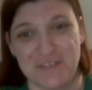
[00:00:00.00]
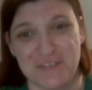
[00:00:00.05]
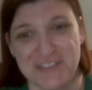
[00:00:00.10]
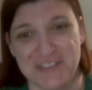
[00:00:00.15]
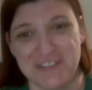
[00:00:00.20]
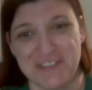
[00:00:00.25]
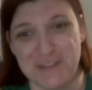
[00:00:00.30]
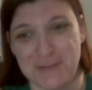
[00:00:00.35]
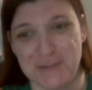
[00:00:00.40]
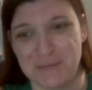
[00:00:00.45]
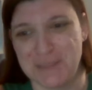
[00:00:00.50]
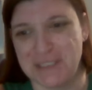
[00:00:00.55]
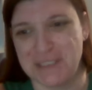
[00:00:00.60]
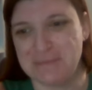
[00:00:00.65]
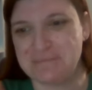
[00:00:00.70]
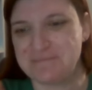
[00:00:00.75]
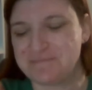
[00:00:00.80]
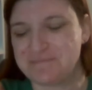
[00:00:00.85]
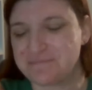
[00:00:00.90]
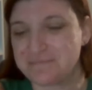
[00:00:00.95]
excuse me,
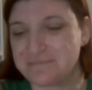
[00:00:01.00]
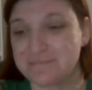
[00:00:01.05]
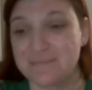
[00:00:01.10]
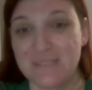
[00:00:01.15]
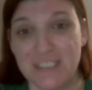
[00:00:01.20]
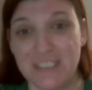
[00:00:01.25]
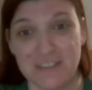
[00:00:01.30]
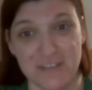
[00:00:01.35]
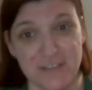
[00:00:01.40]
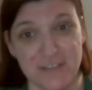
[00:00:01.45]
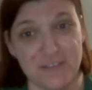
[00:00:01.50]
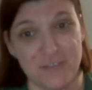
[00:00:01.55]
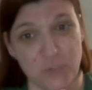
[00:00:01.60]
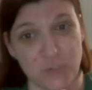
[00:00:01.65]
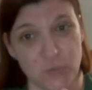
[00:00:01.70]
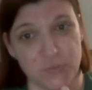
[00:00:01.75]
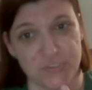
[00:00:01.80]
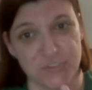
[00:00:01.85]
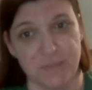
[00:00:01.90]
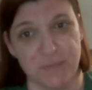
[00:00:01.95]

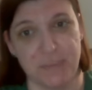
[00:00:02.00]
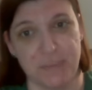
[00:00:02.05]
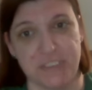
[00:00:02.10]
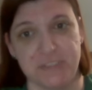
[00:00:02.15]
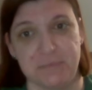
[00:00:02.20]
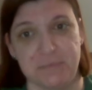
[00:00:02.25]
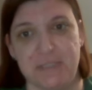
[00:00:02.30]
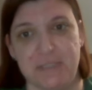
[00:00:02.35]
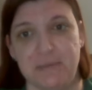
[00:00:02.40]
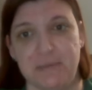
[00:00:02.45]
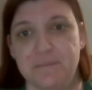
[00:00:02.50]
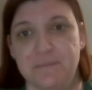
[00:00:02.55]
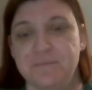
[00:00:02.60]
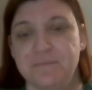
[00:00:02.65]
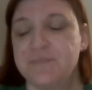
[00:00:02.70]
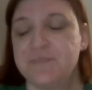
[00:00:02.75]
told you speech impediment.